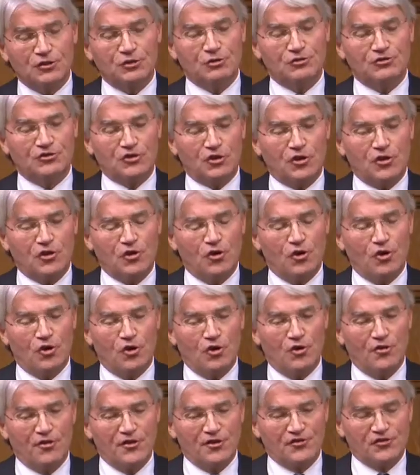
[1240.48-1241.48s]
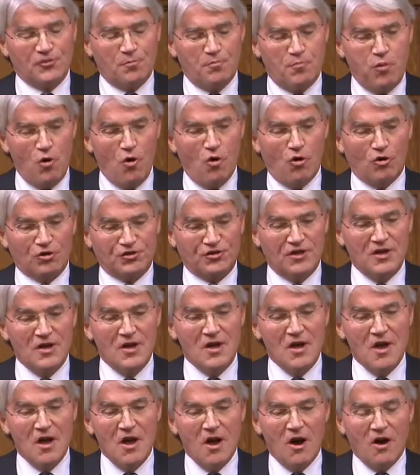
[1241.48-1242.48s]
to secure the support
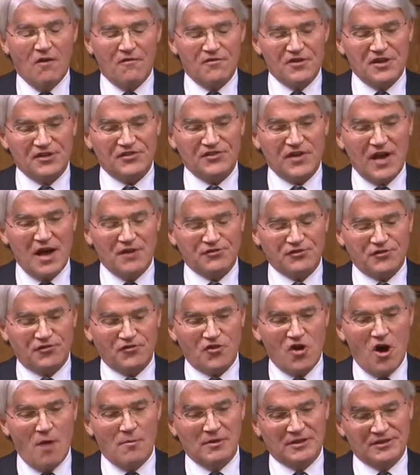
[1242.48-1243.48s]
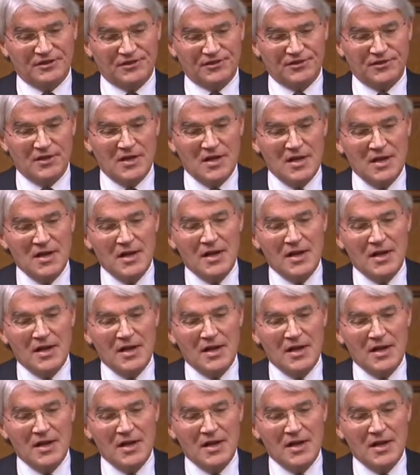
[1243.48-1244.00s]
of this House of Commons.